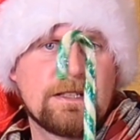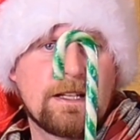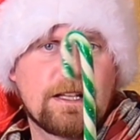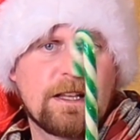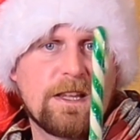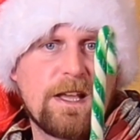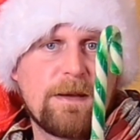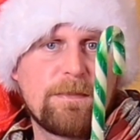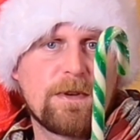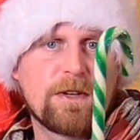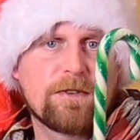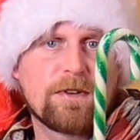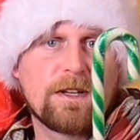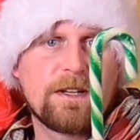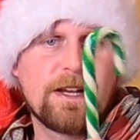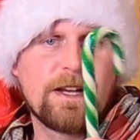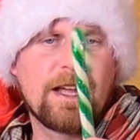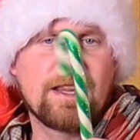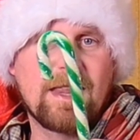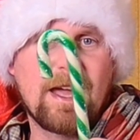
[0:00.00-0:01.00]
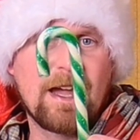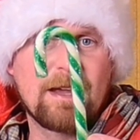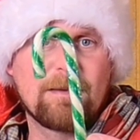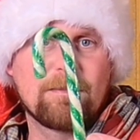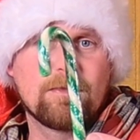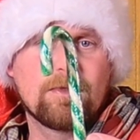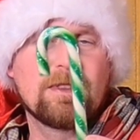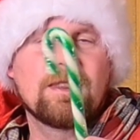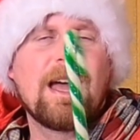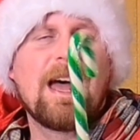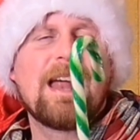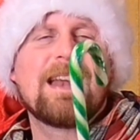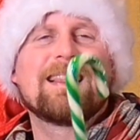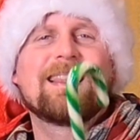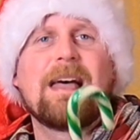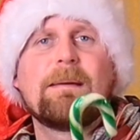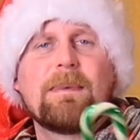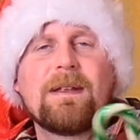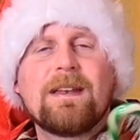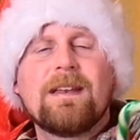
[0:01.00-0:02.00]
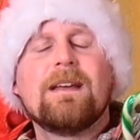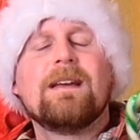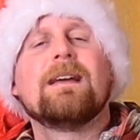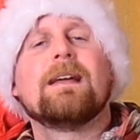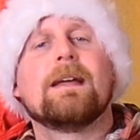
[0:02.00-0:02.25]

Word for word: like a lemon green, not lime, not lemon.